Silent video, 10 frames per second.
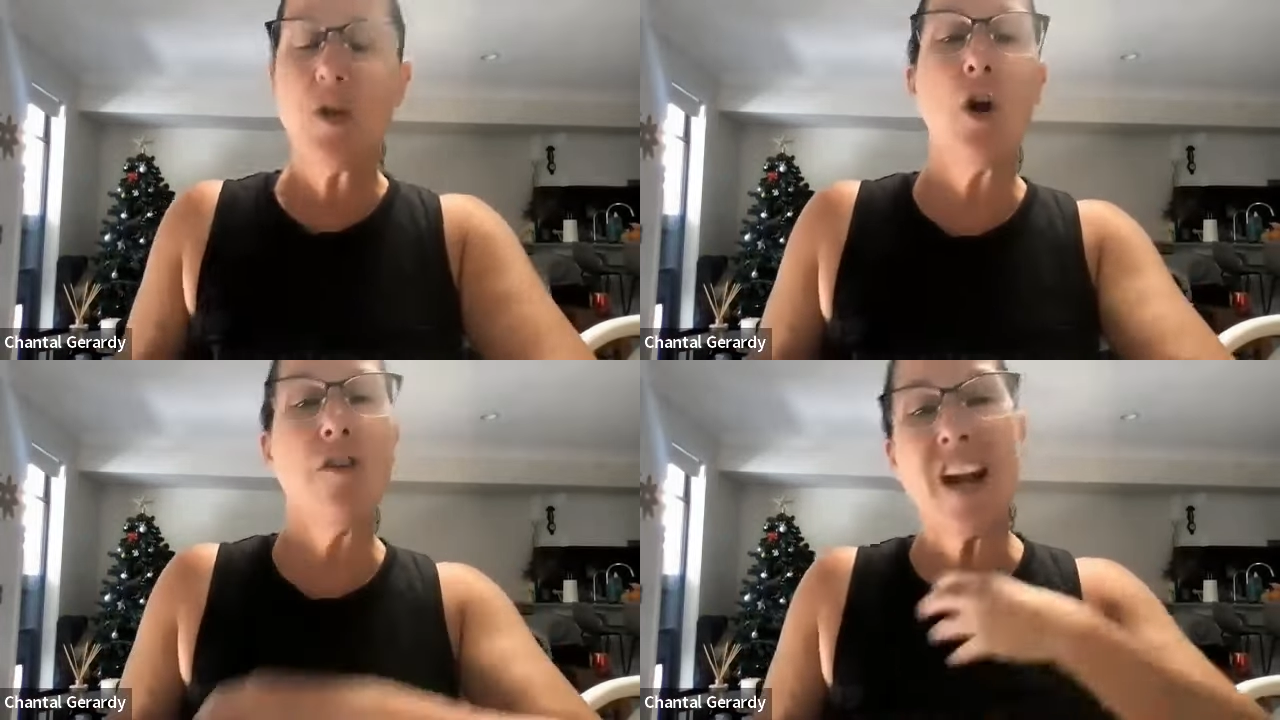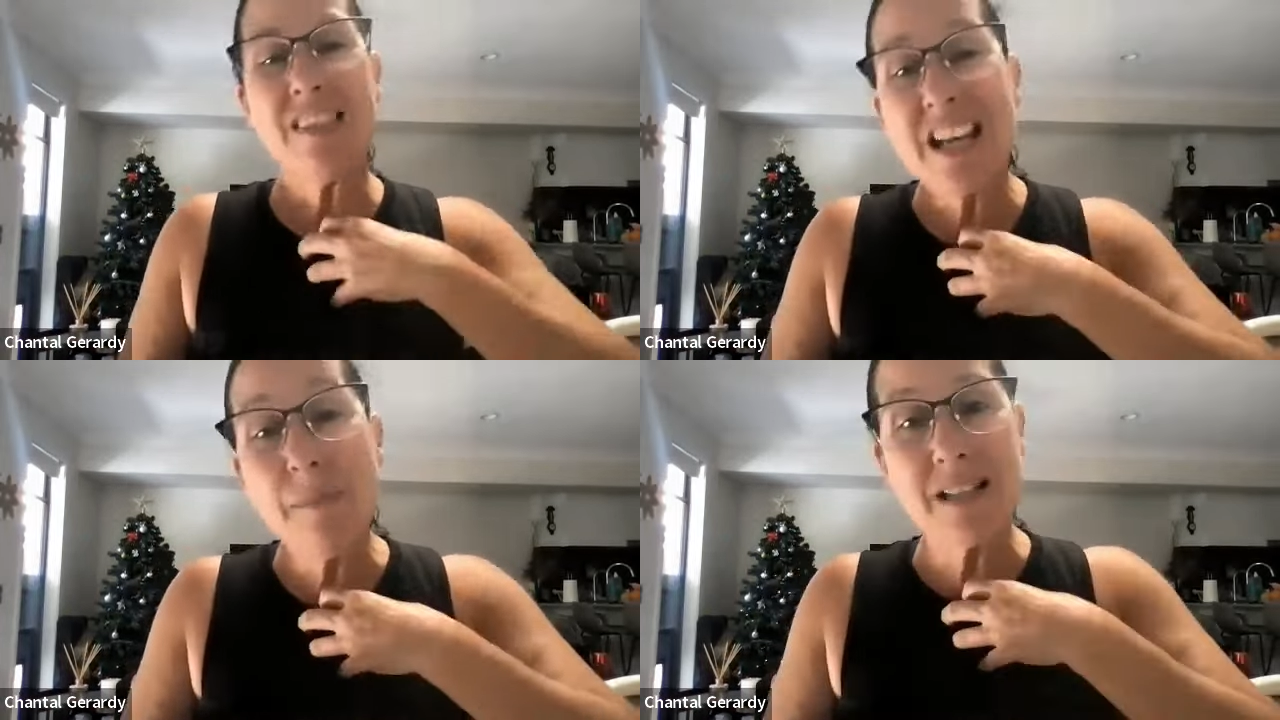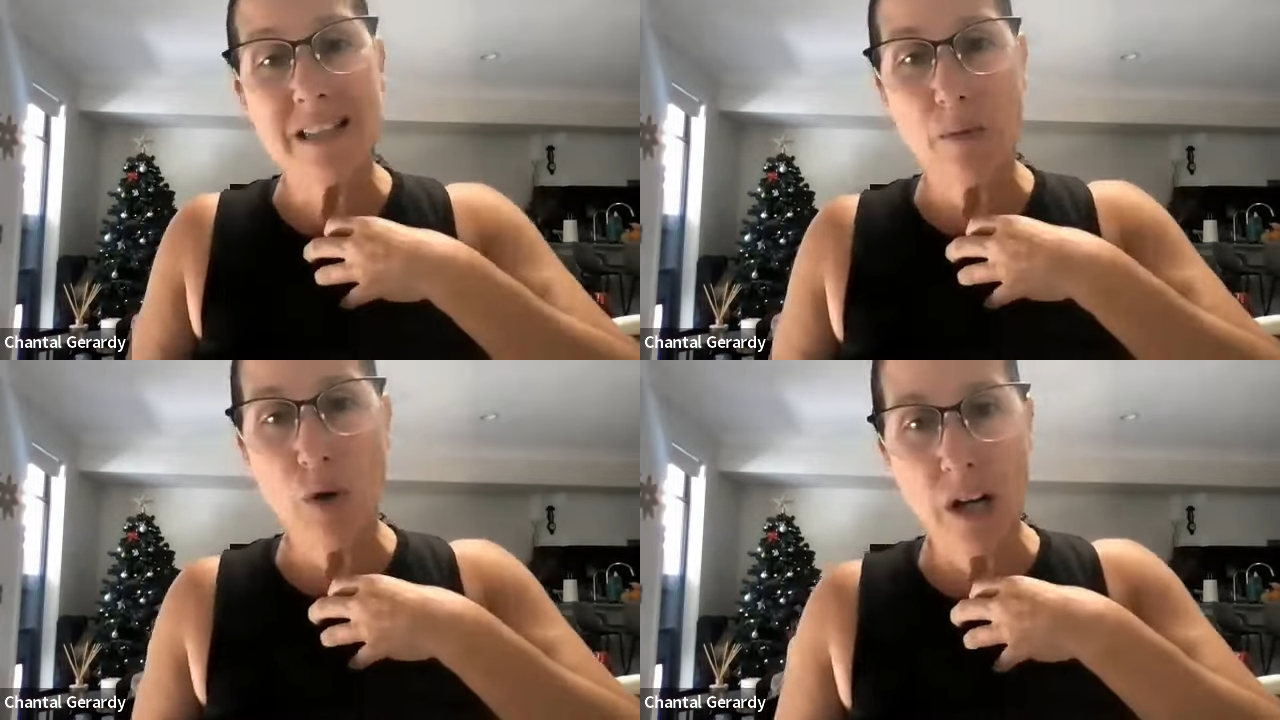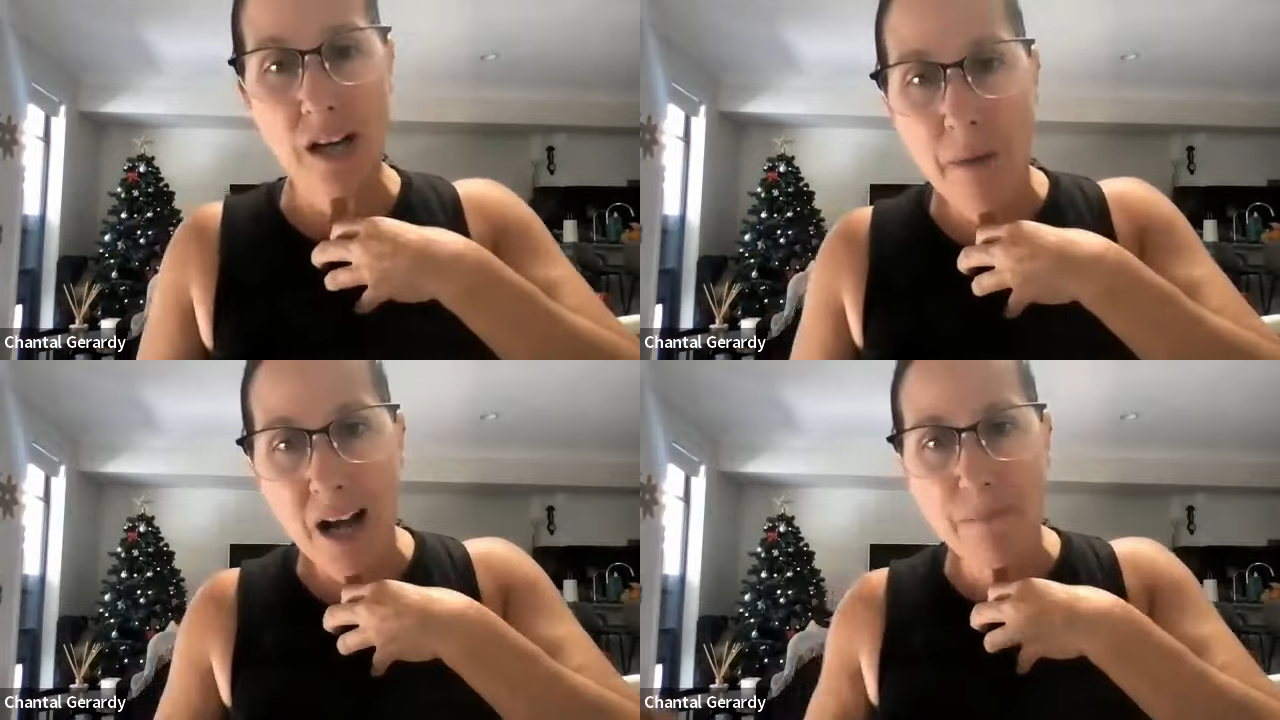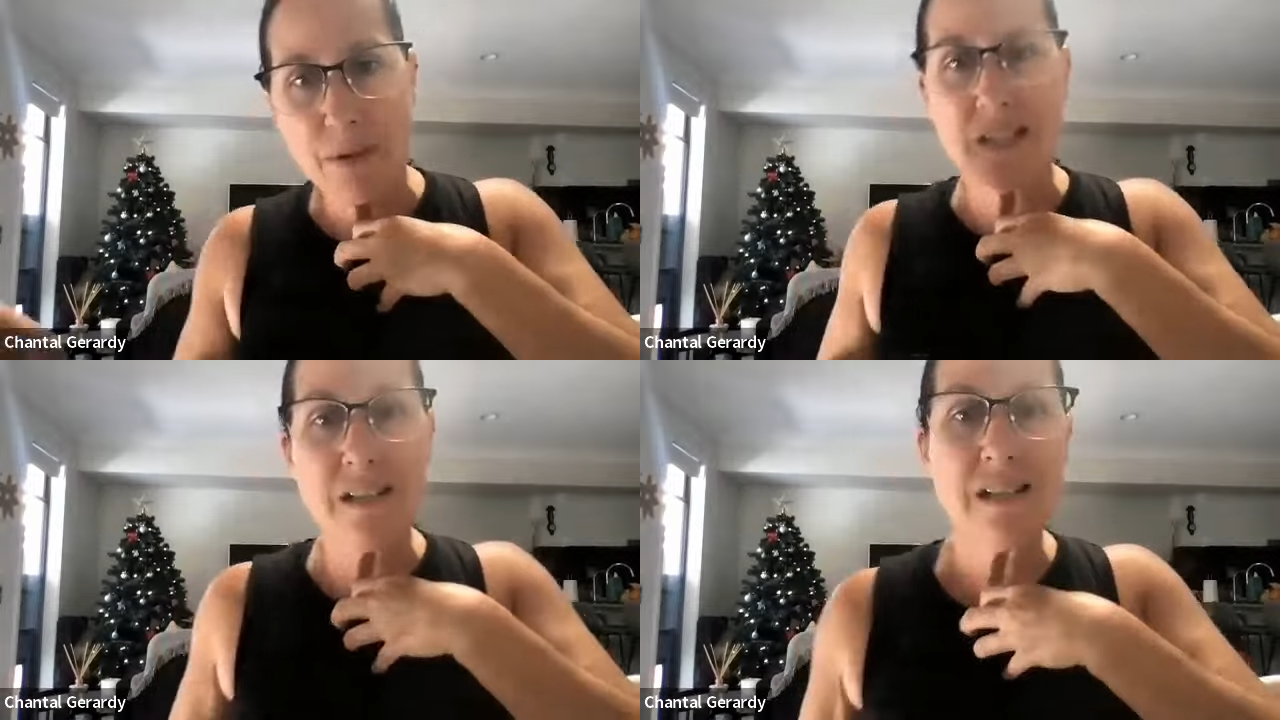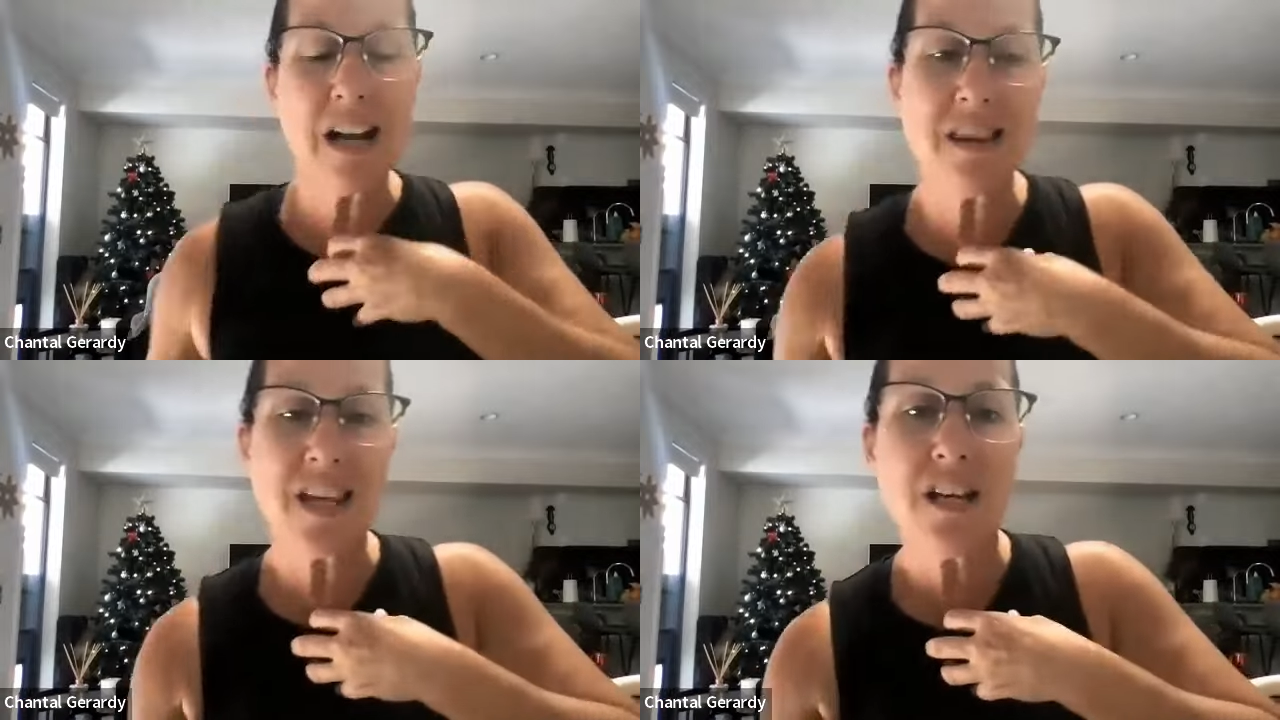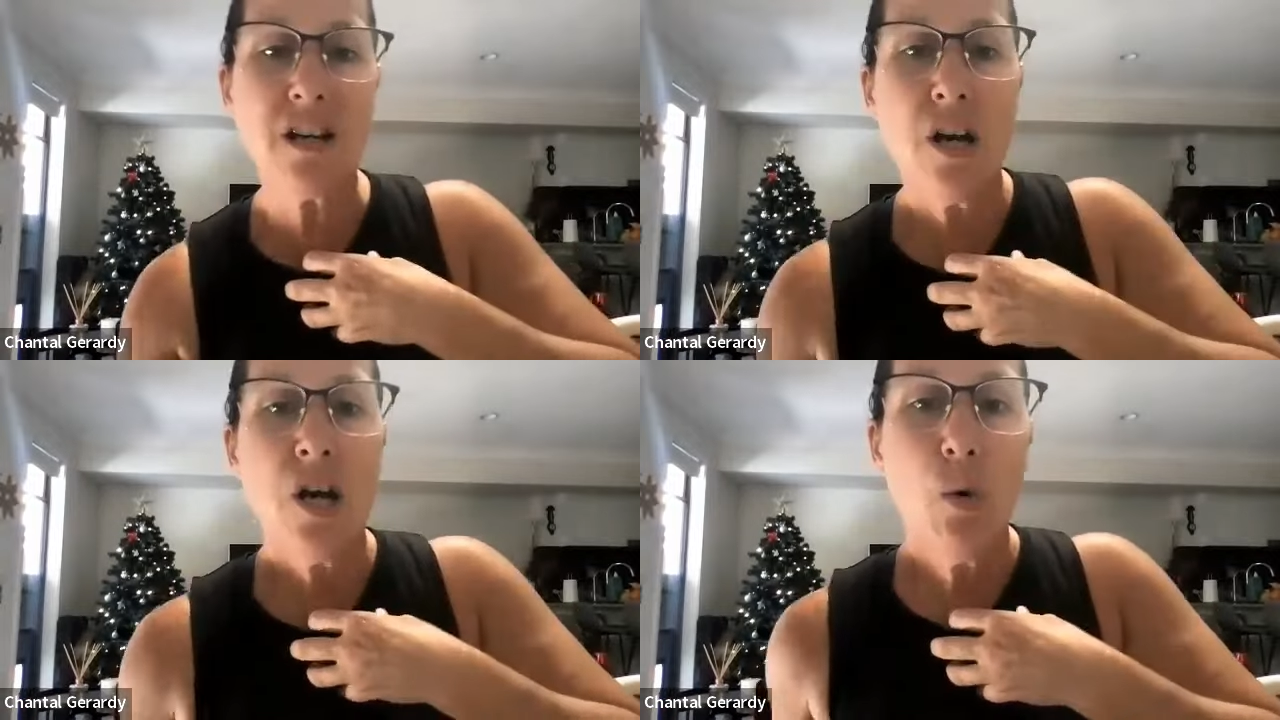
Then I think about someone like my business and I think,